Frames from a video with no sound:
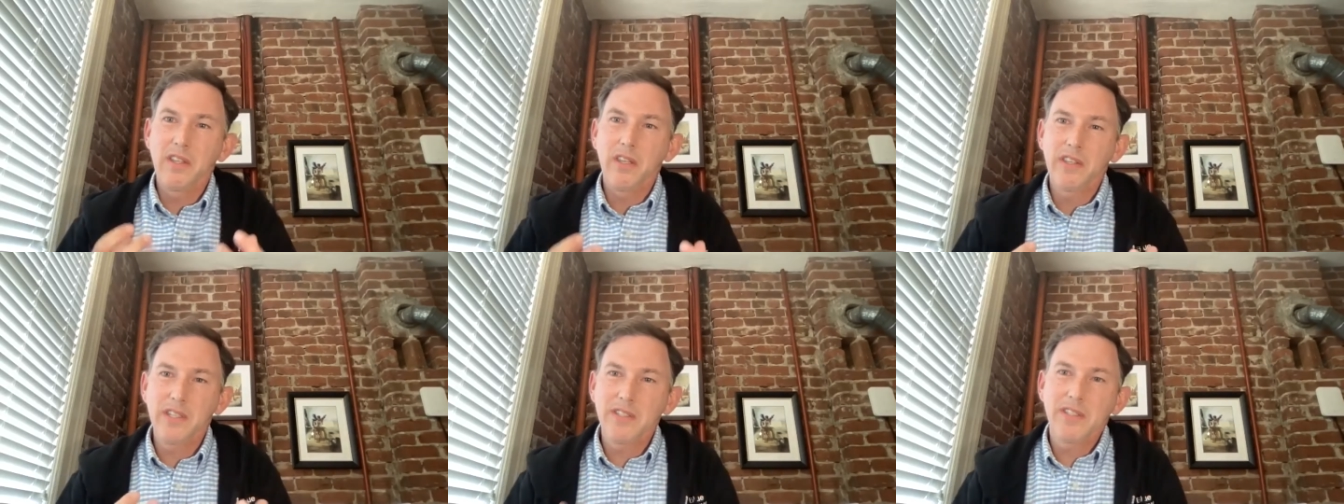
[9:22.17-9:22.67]

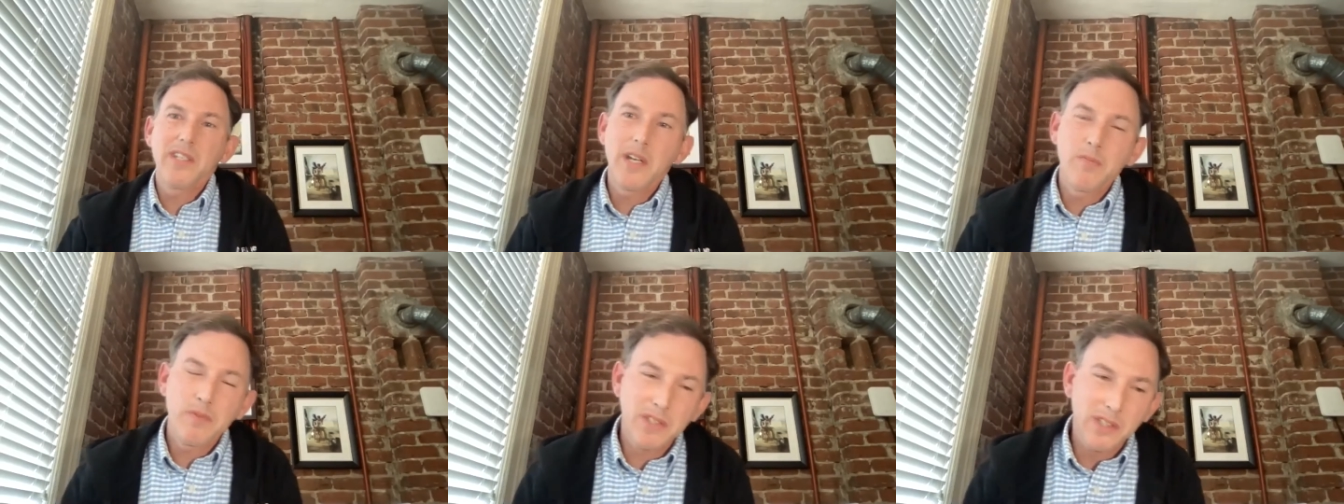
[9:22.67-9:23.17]
the
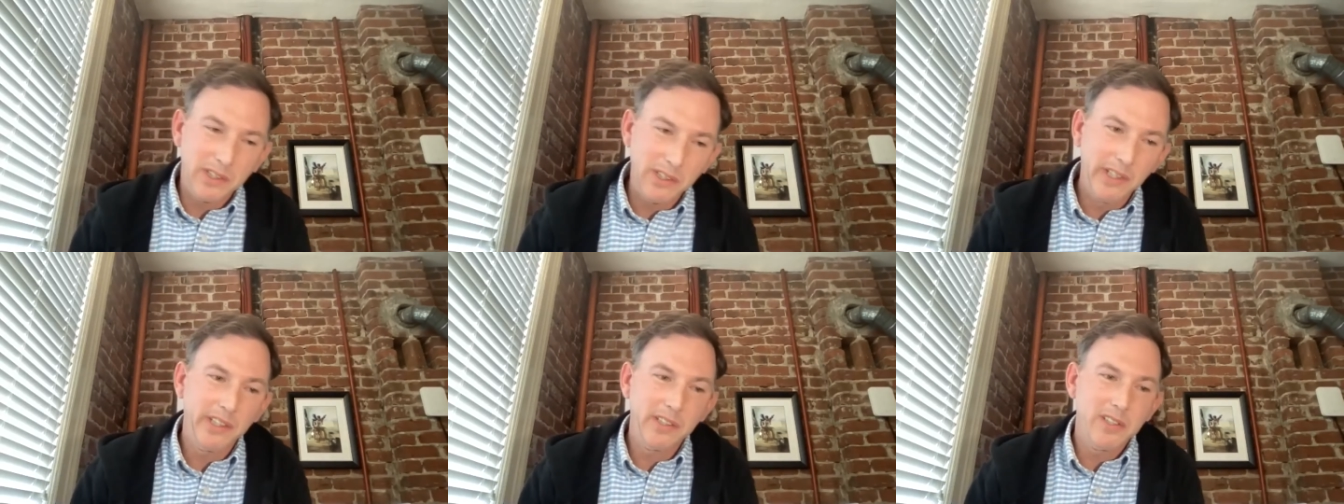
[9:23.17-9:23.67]
CMs
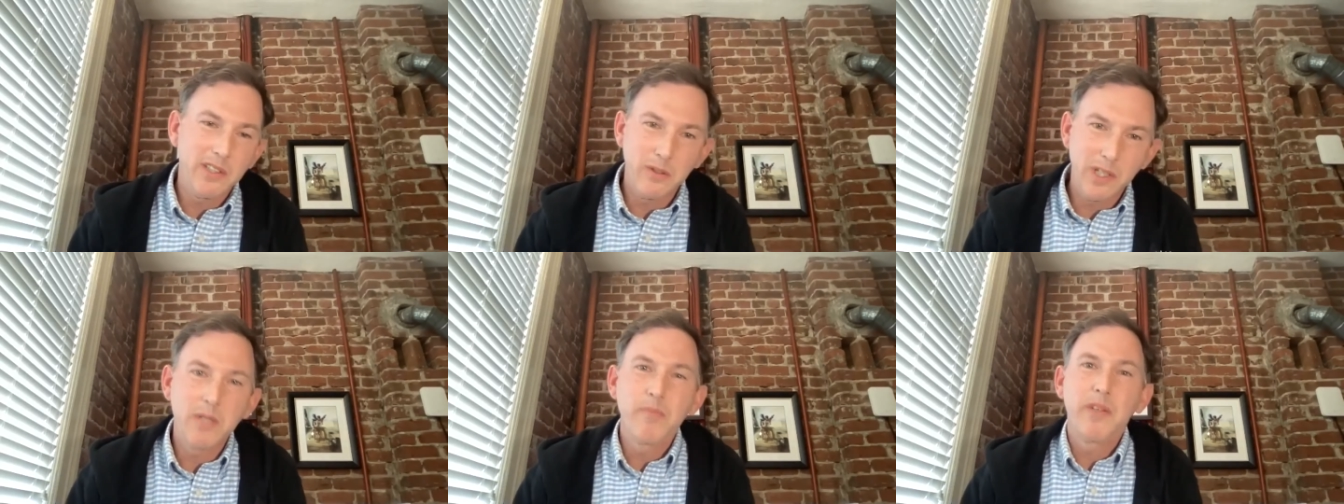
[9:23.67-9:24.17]
cling
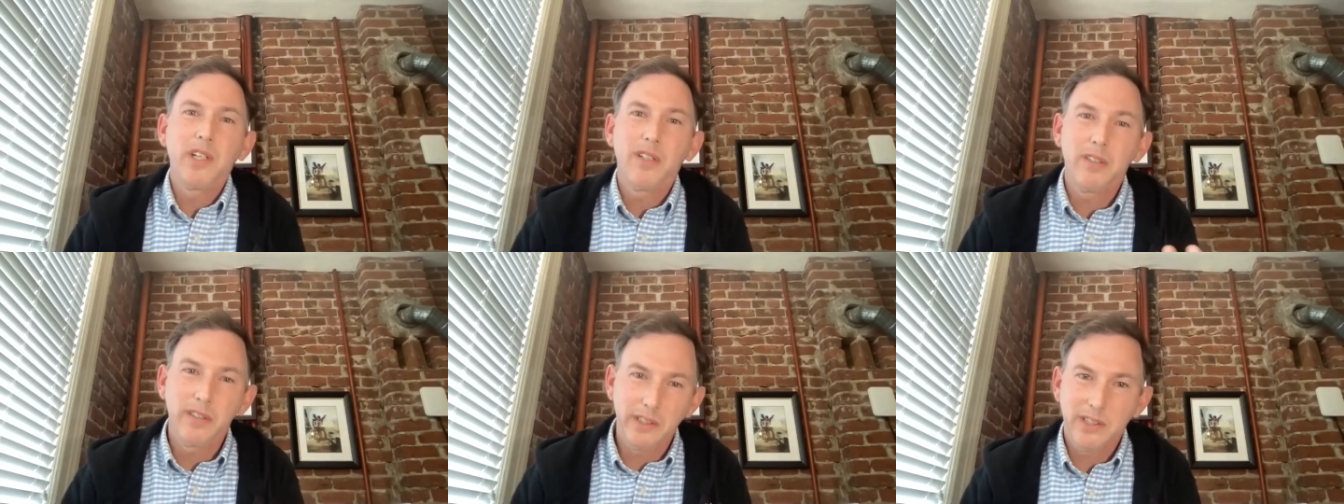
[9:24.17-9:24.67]
to
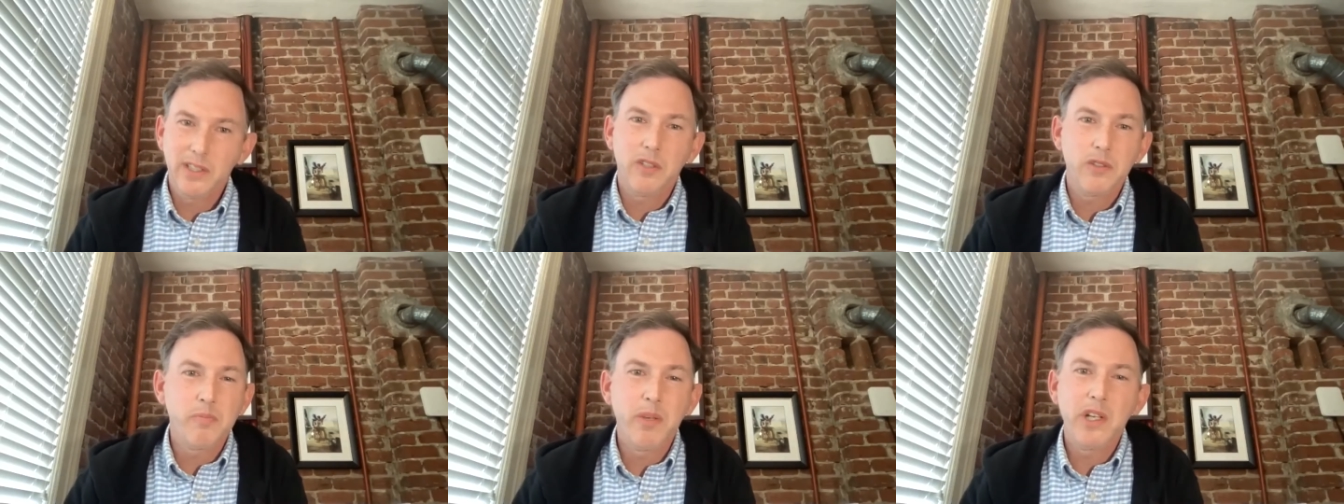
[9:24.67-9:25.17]
email and Excel
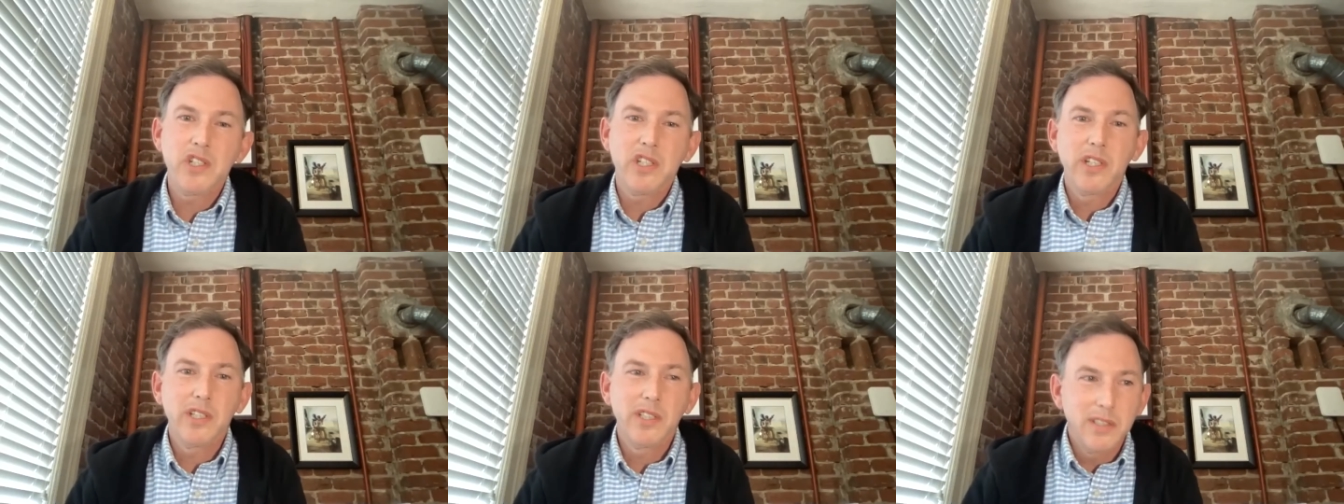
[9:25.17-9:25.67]

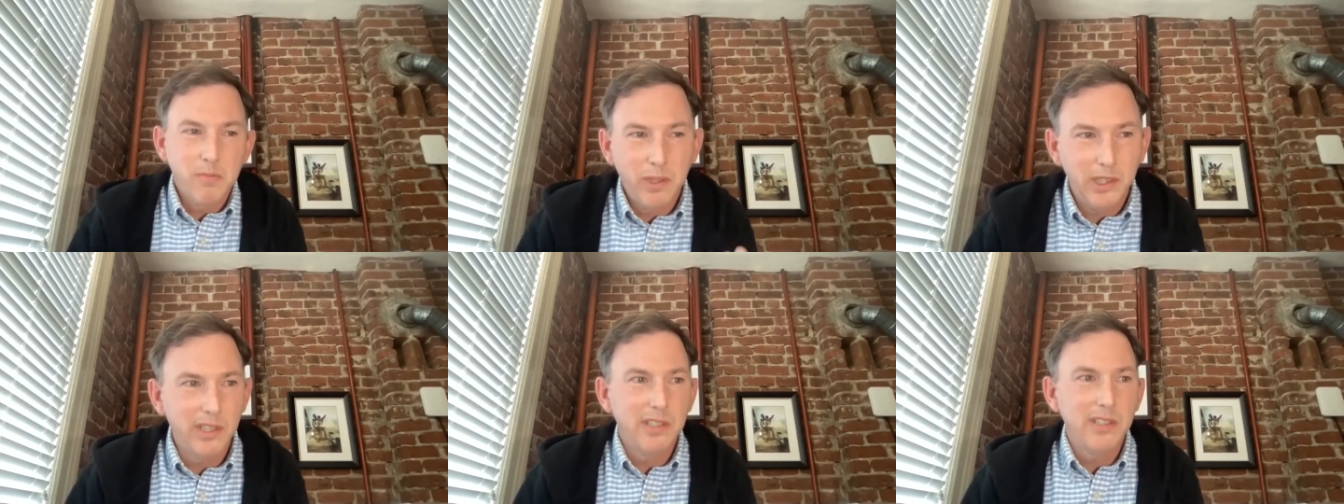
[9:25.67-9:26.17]
spreadsheets
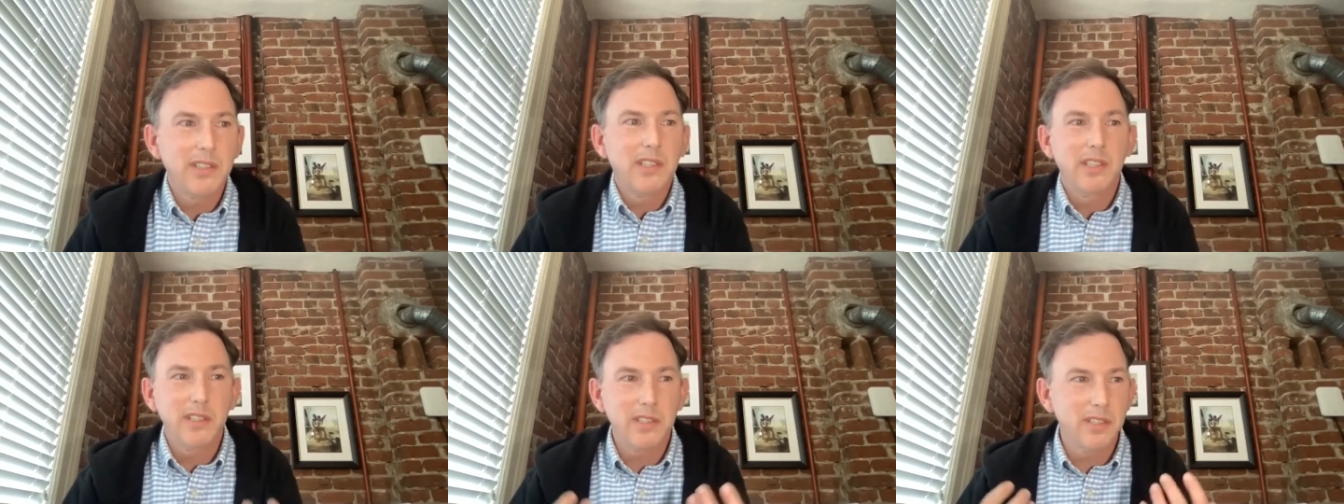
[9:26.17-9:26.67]
because
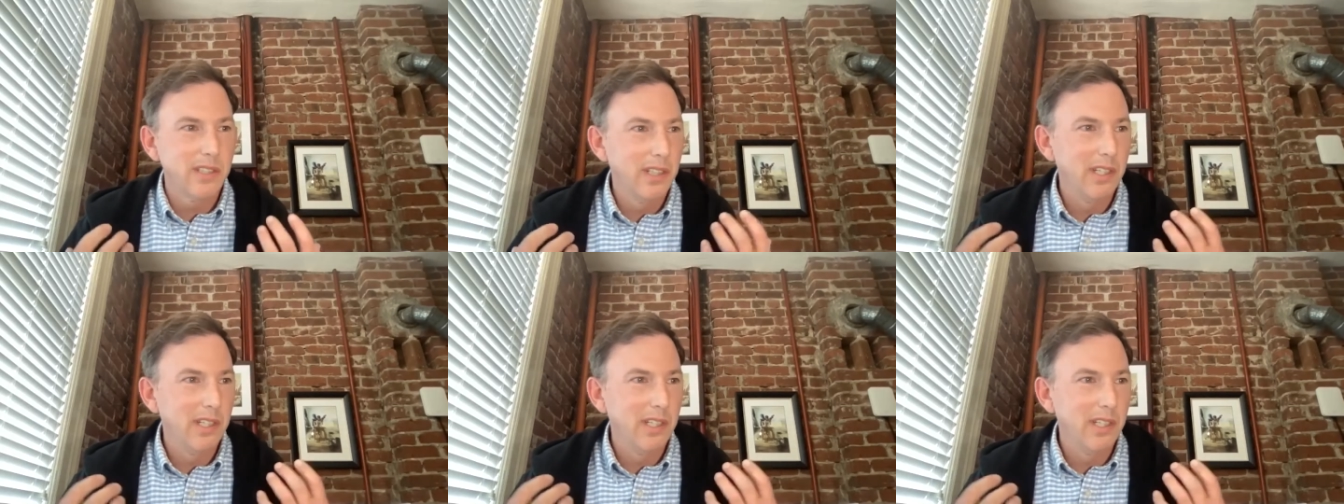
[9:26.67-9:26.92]
it's